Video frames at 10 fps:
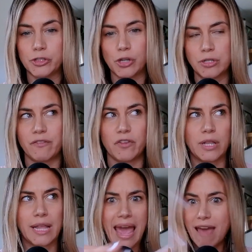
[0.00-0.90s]
starting to feel
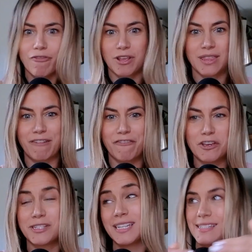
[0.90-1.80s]
like everything
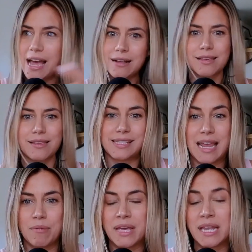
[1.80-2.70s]
feels exactly the
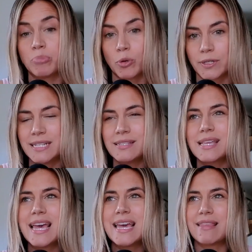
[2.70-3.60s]
same in importance,
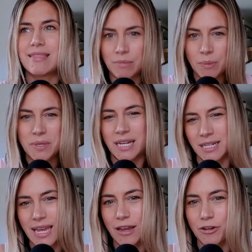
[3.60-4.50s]
that might be an
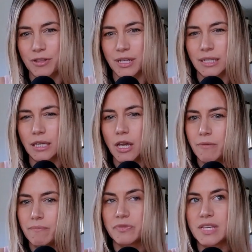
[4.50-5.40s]
indicator that like
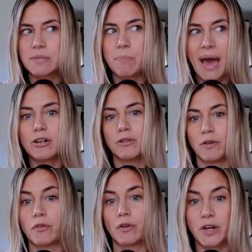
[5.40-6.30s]
this pattern of
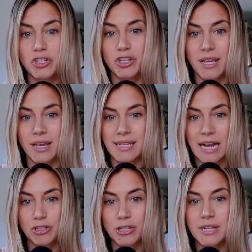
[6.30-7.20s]
overfunctioning is
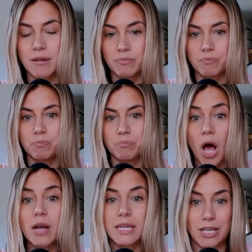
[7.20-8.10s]
actually
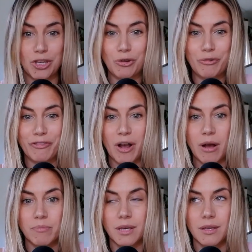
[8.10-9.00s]
blocking you
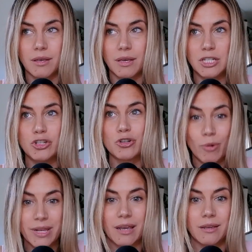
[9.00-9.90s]
from
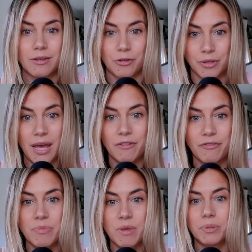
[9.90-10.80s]
enjoying your life,
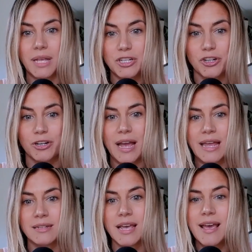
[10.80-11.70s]
from the pleasure
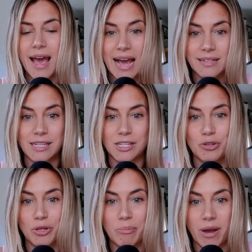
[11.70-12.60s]
and access to
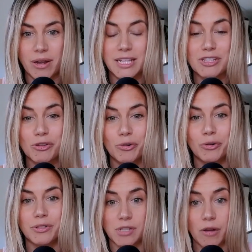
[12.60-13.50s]
your body and
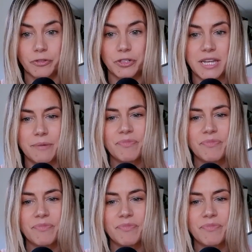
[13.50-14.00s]
soul sovereignty.